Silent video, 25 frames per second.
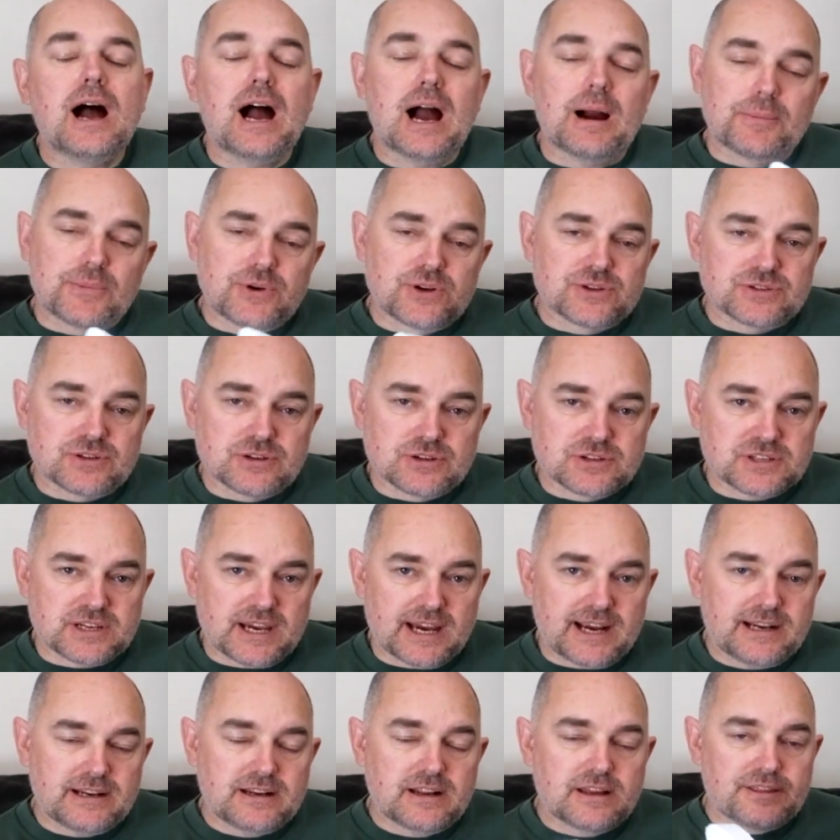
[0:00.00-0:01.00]
I'm also
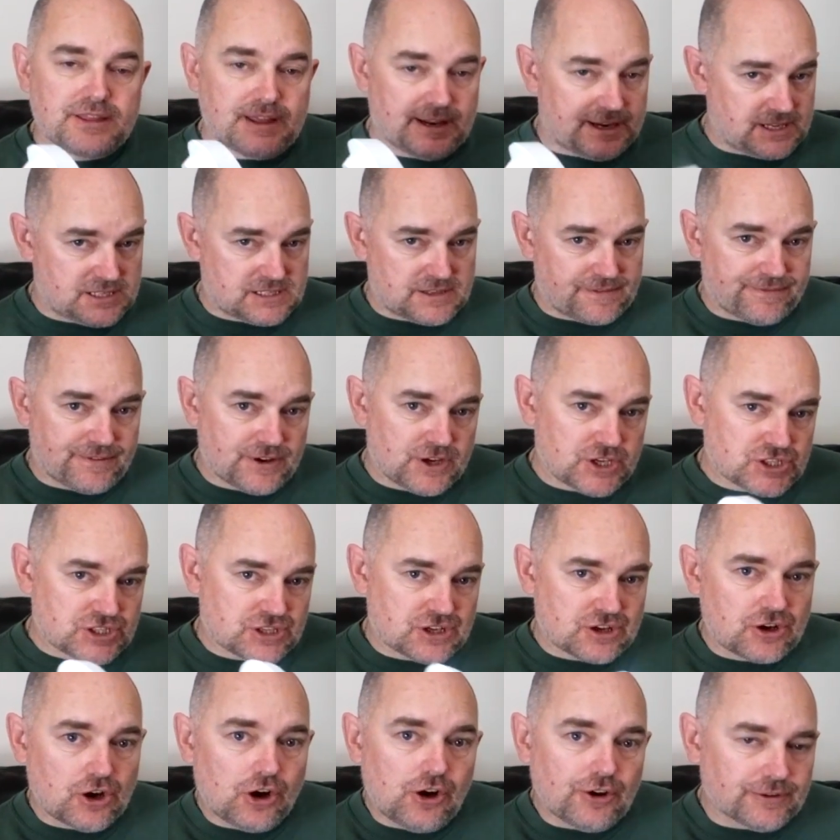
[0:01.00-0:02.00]
saying that it's the
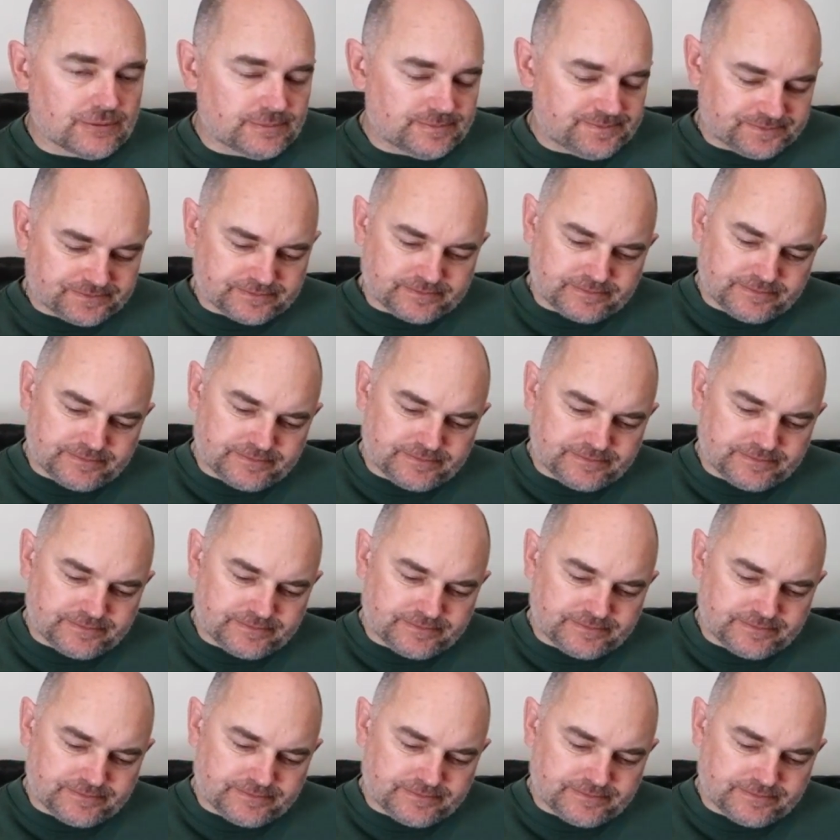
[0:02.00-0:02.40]
first con.